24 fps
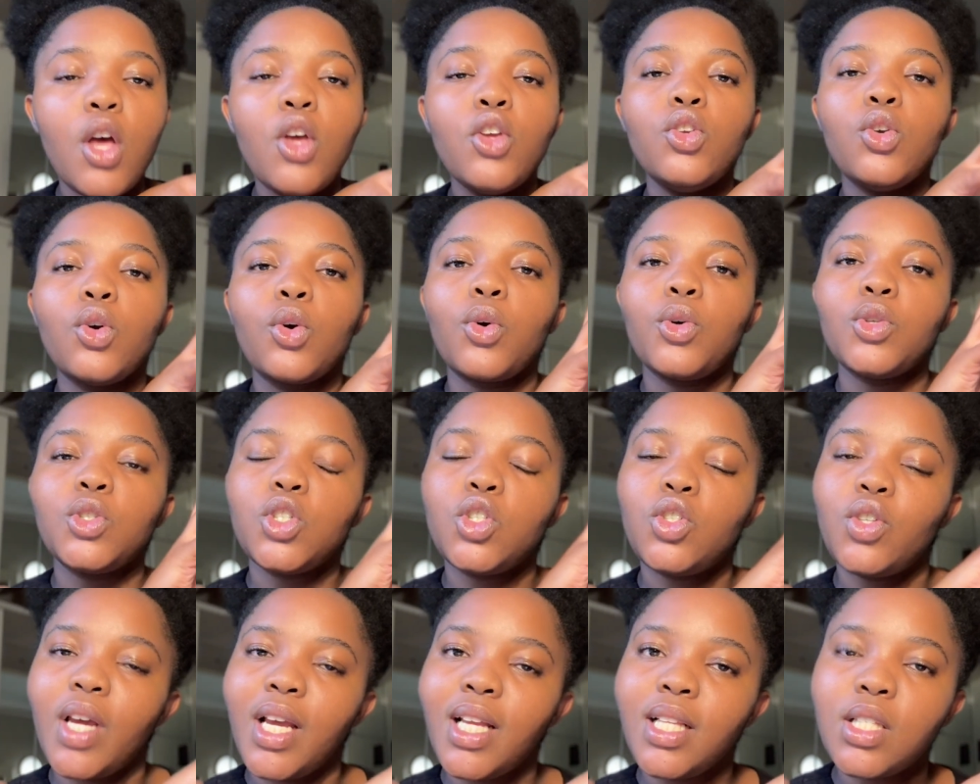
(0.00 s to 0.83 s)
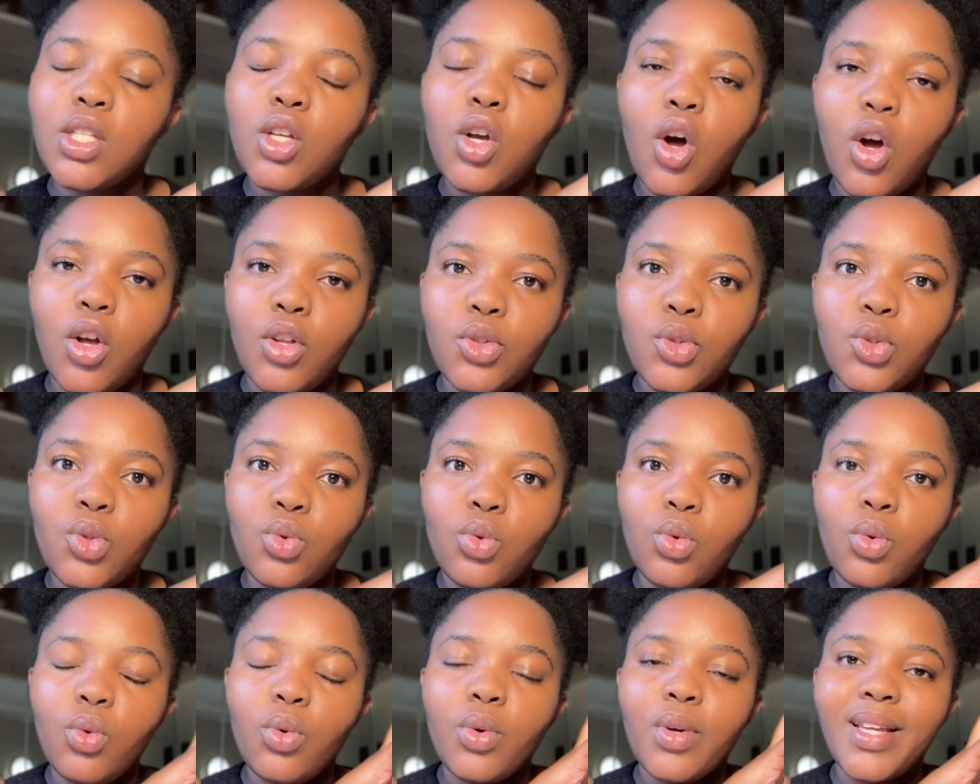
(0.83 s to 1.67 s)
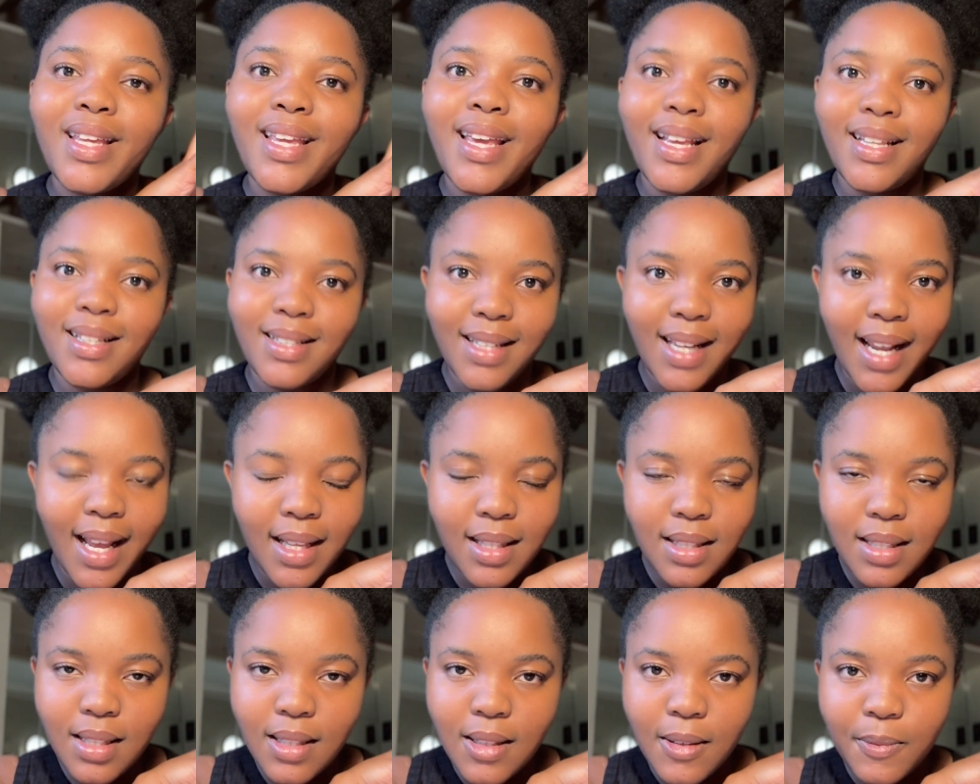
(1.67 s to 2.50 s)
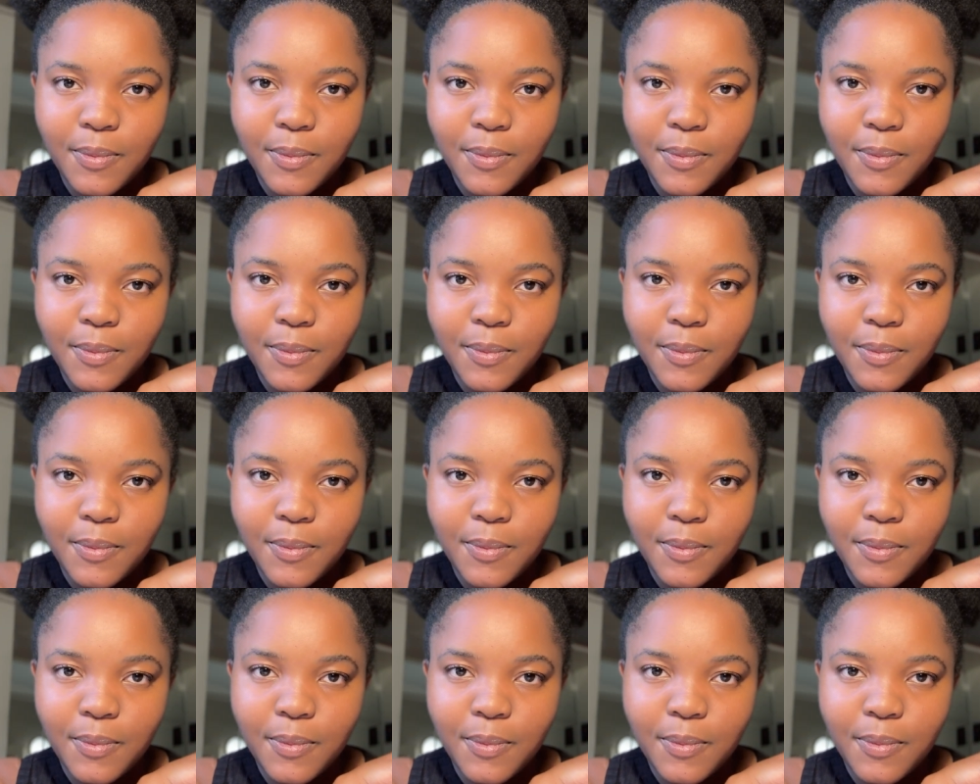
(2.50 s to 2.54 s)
You go straight onto Case Lines